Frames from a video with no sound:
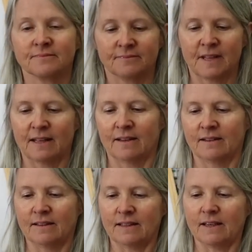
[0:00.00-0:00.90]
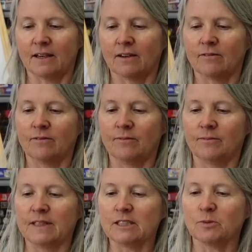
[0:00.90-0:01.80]
Yeah.
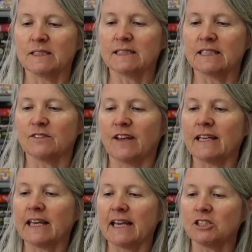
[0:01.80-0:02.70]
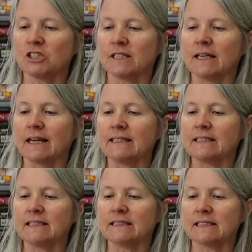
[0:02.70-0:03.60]
This one says Vacation
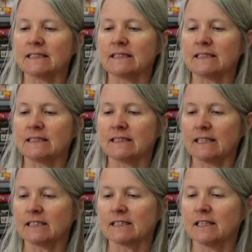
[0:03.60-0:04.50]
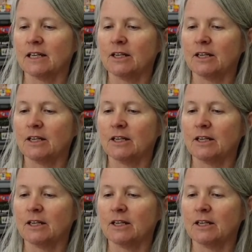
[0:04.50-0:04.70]
nineteen sixty-six,